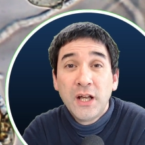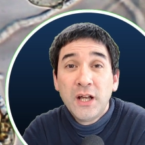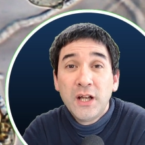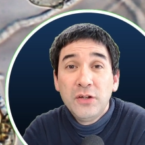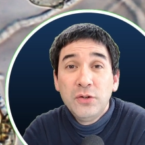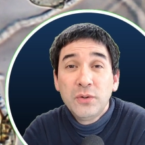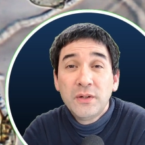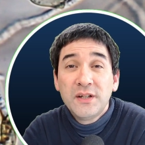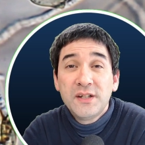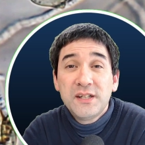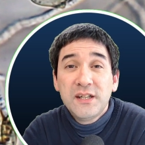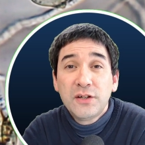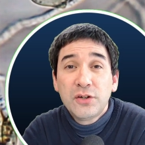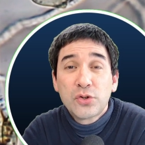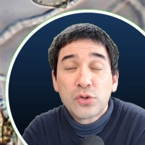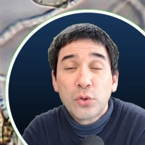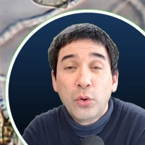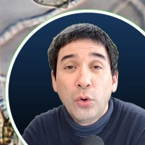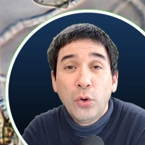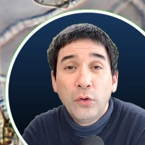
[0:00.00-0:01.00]
you can see
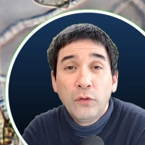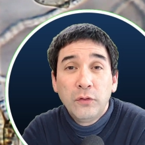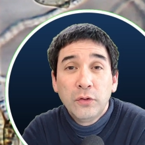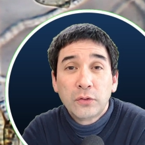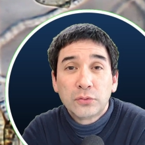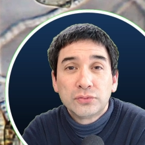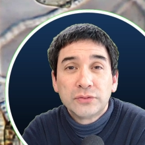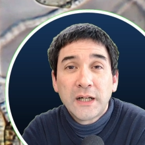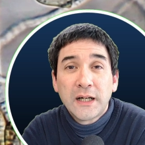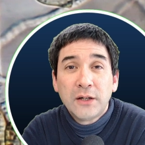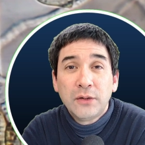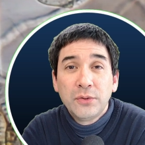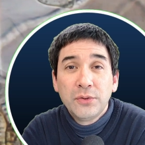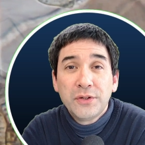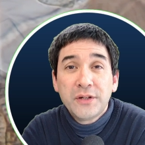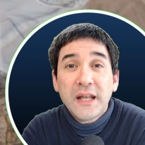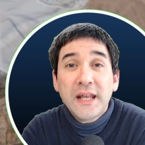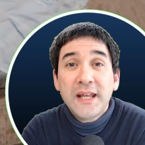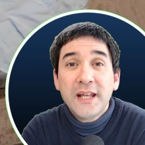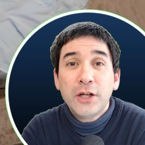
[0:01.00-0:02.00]
those oval round
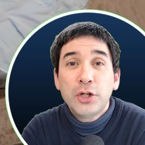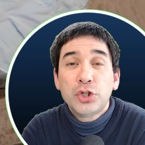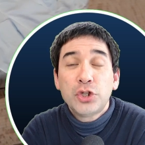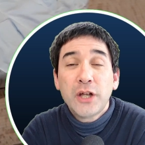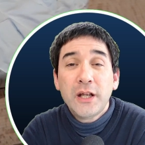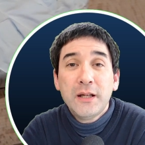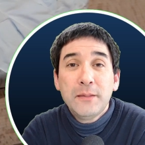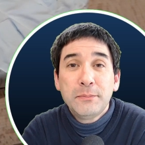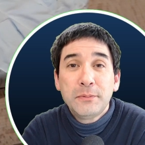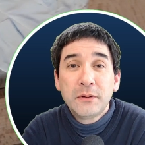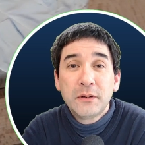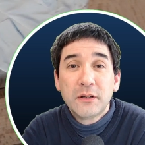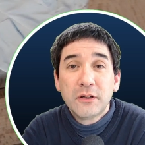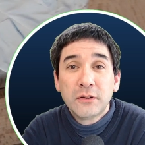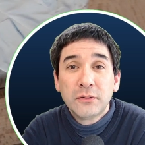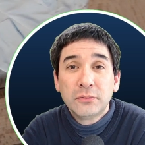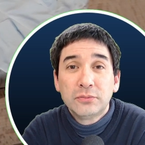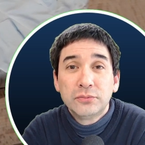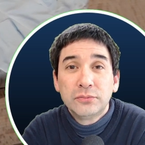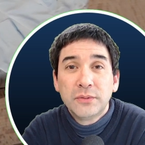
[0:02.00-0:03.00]
egg-shaped uh,
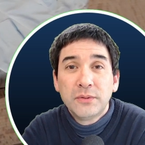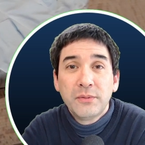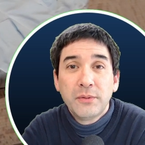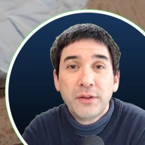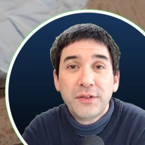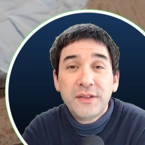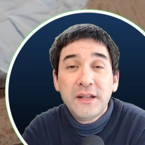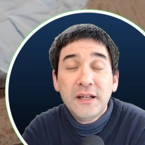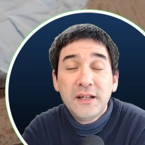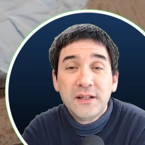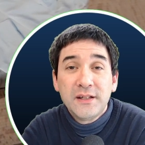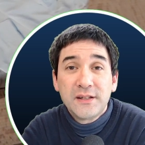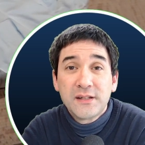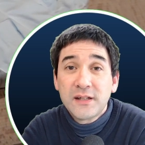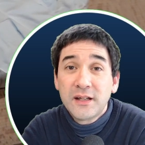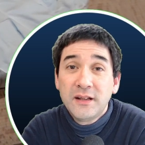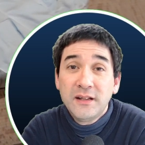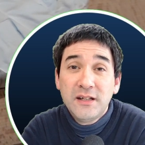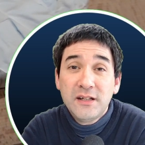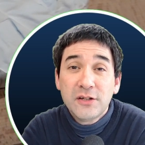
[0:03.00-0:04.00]
things.
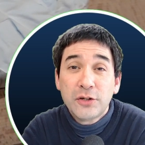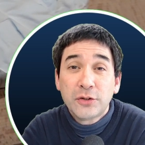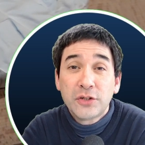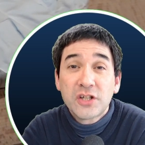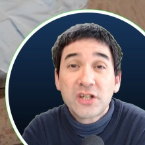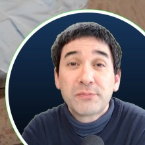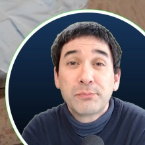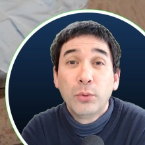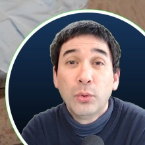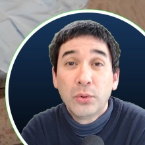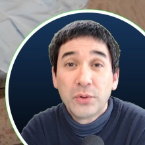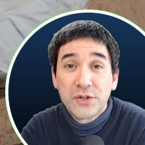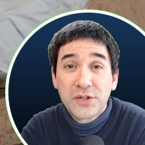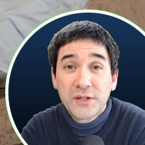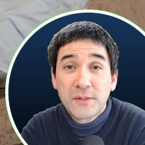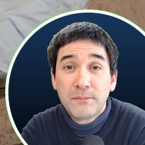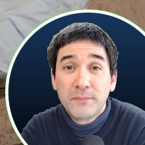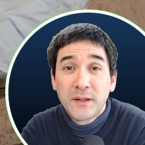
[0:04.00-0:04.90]
And these are the spores.